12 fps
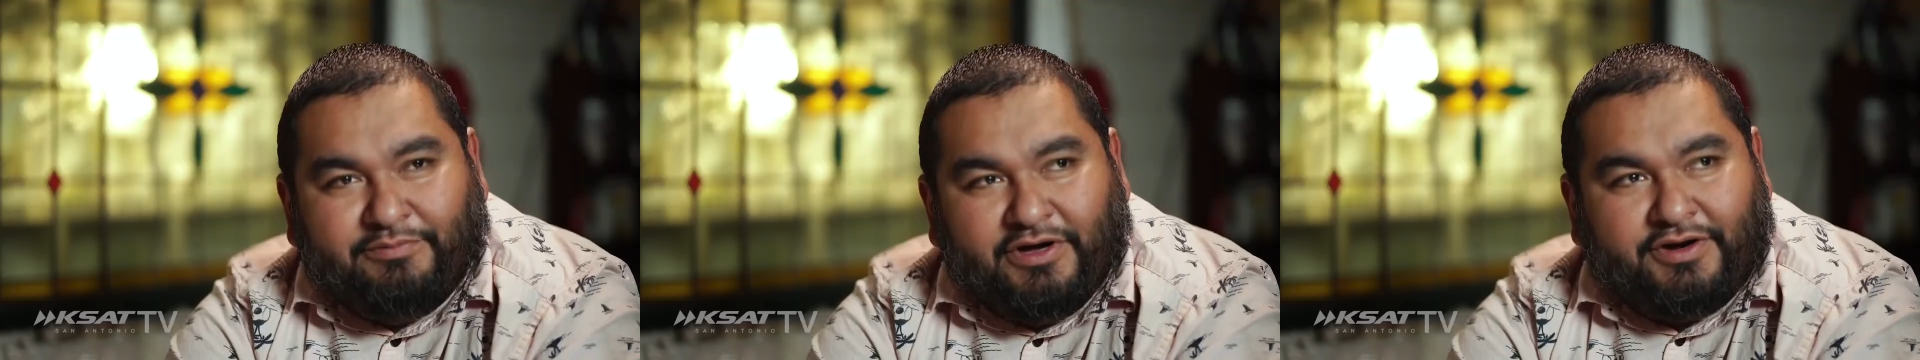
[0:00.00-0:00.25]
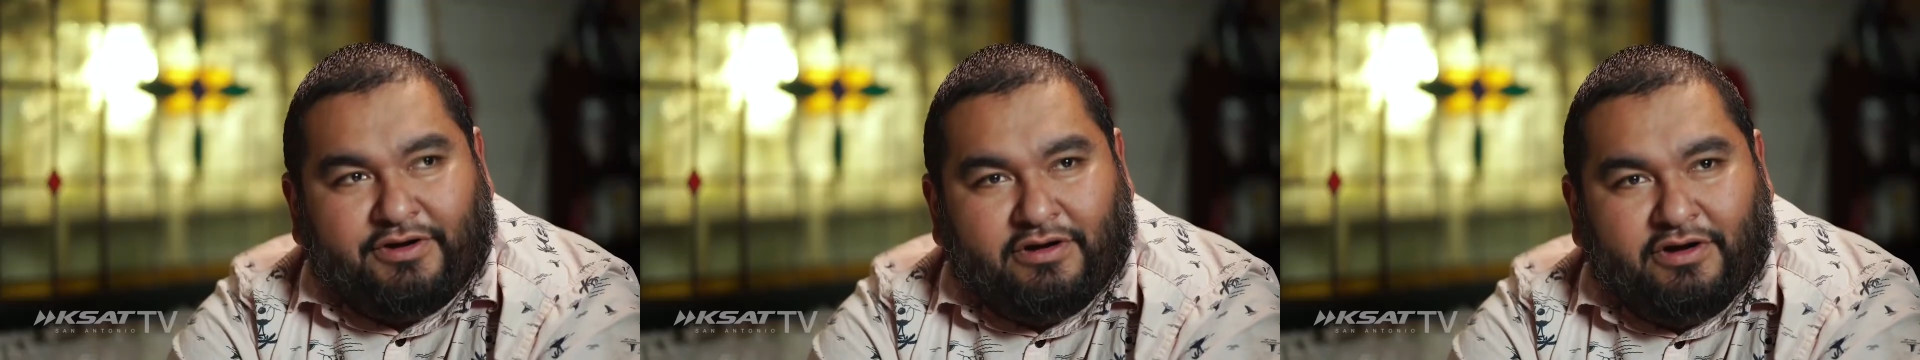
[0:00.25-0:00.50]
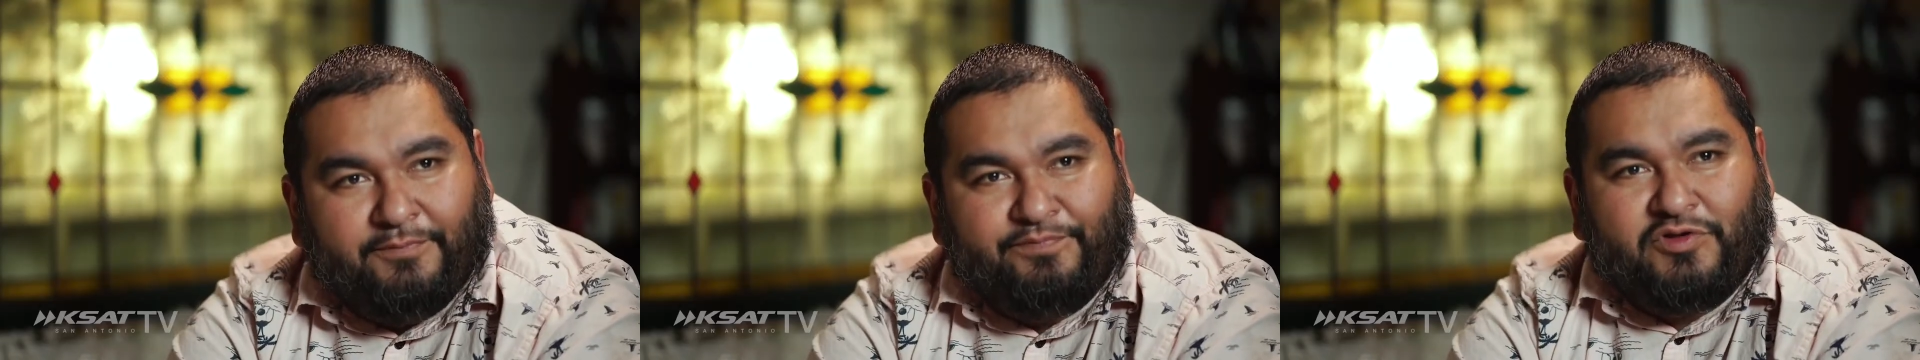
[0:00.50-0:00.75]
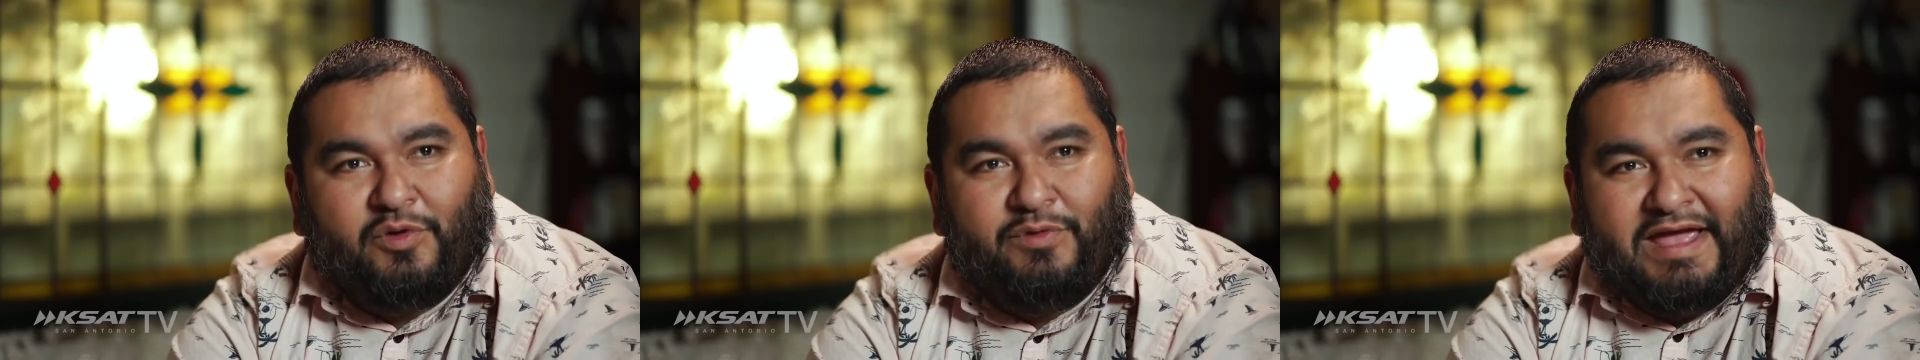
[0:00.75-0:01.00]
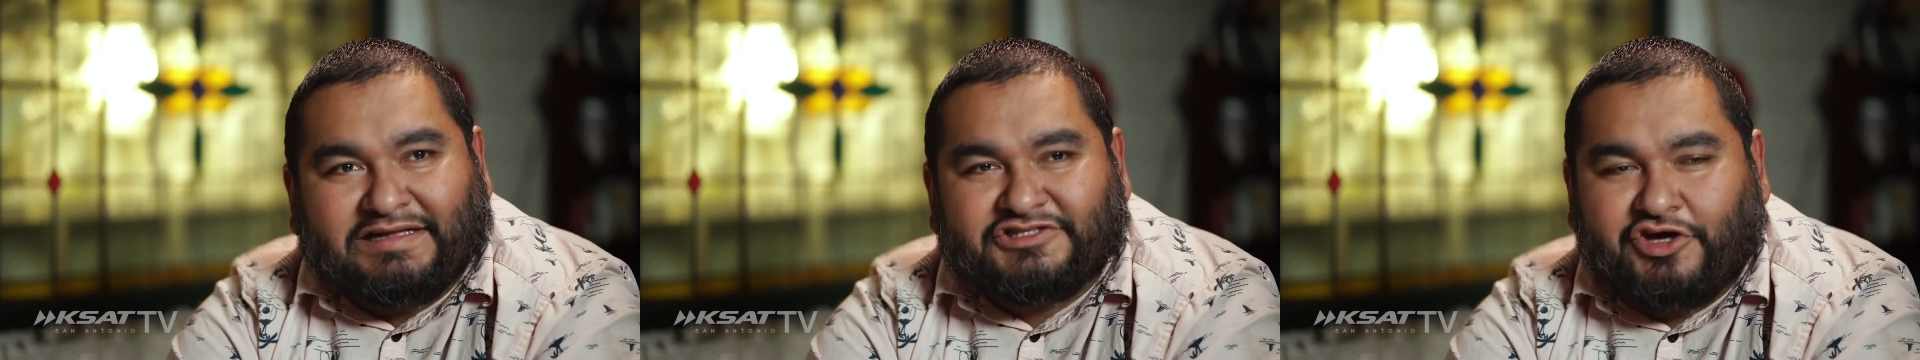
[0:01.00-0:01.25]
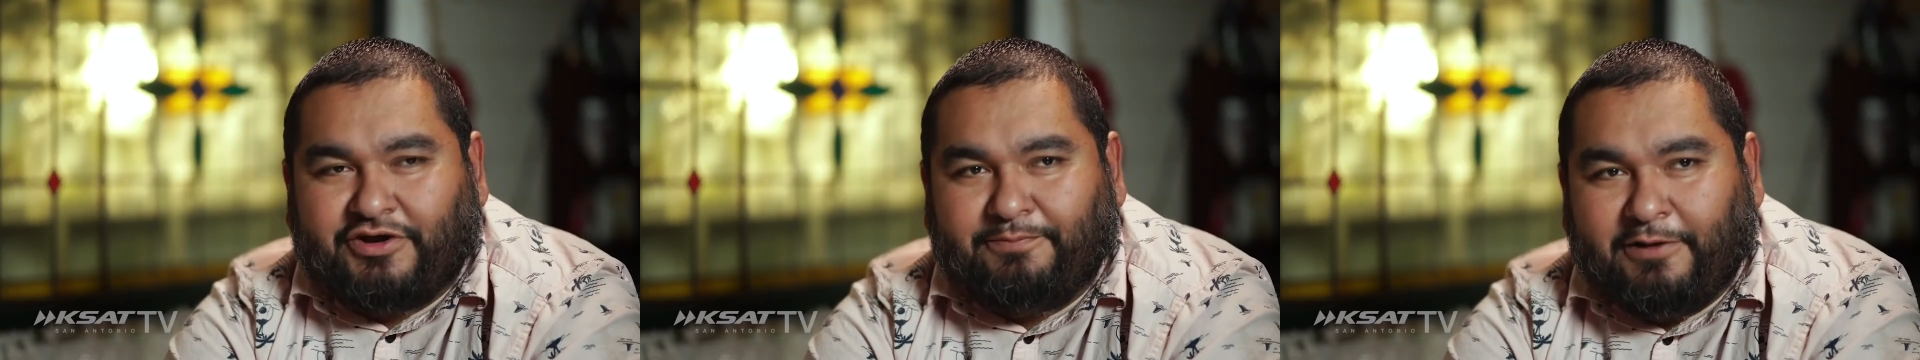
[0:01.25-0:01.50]
the butter. We add
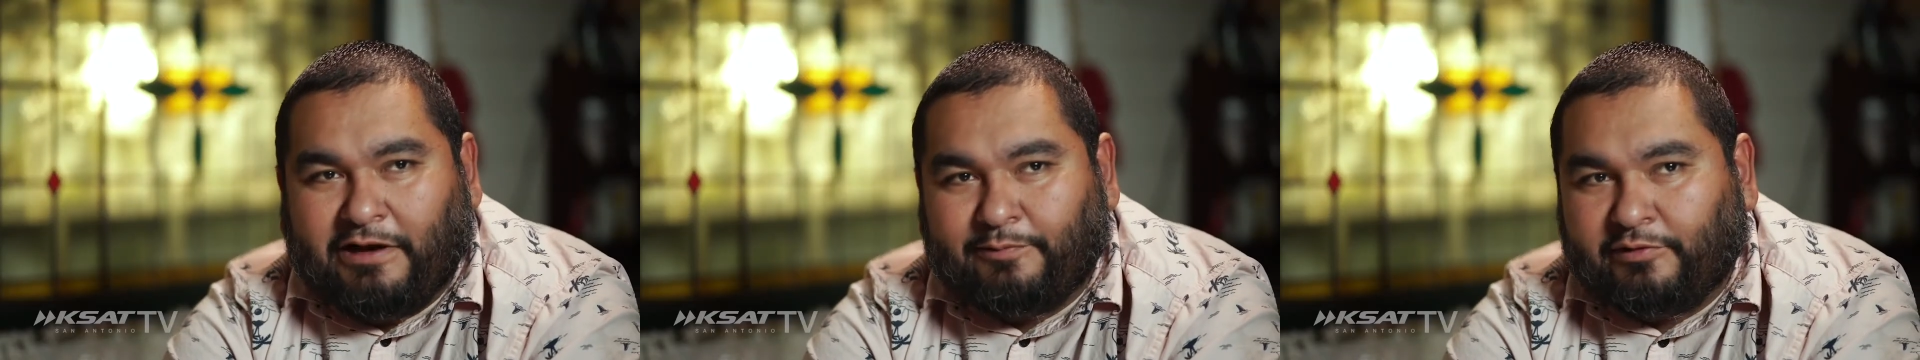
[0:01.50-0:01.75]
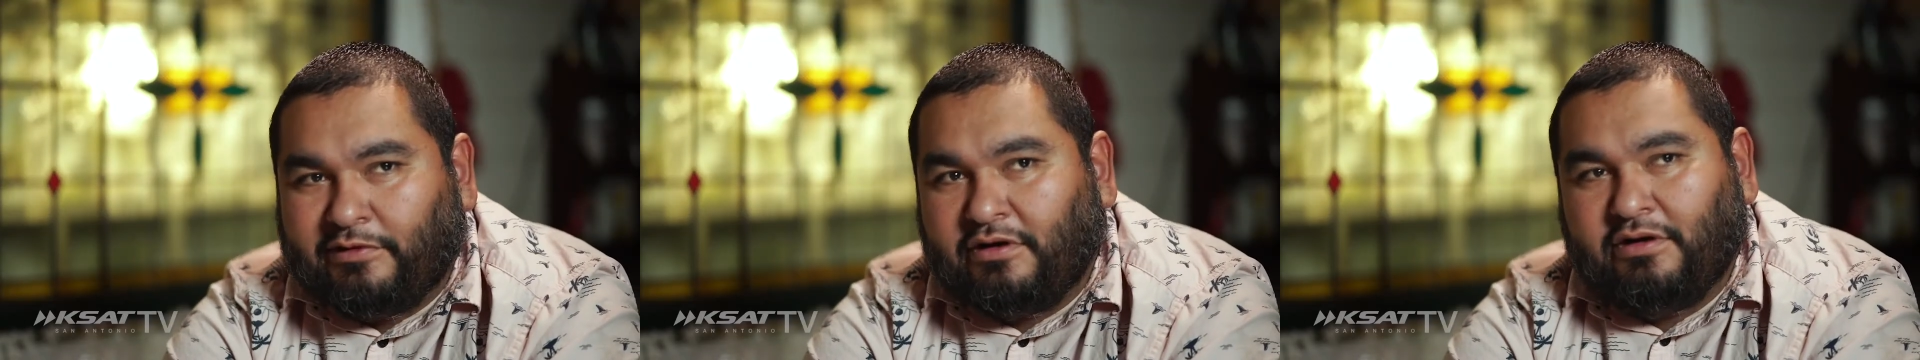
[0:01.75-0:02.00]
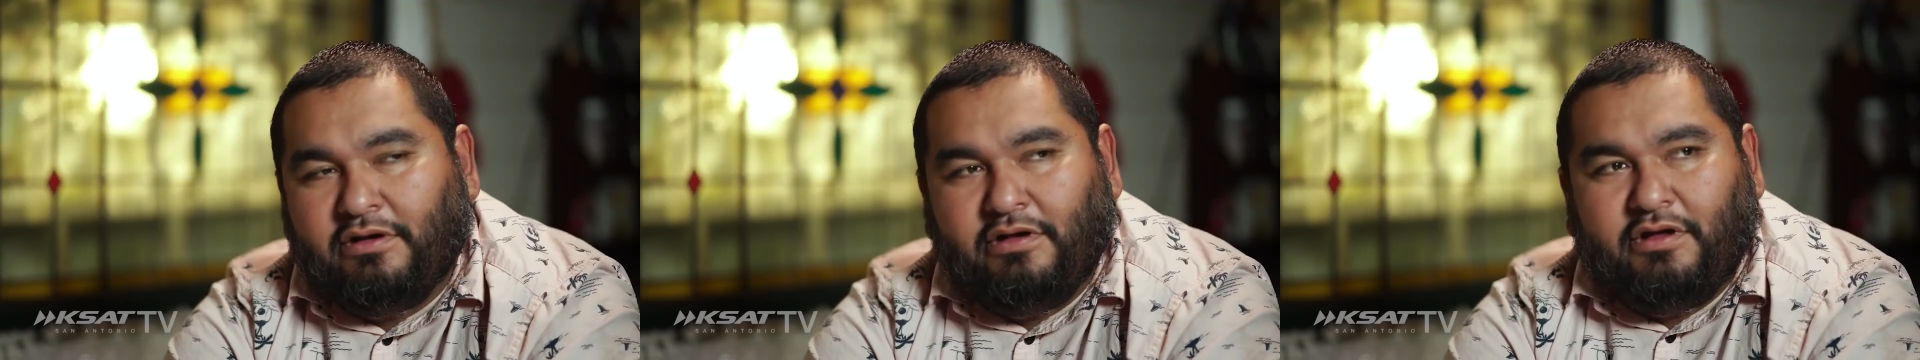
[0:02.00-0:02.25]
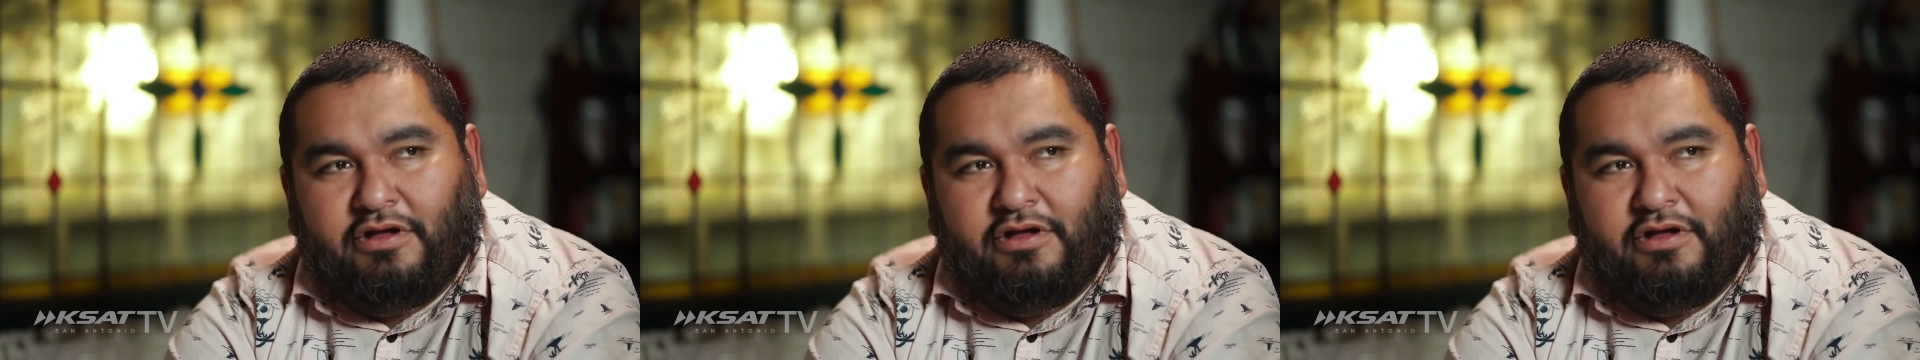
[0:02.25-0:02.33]
salt and pepper.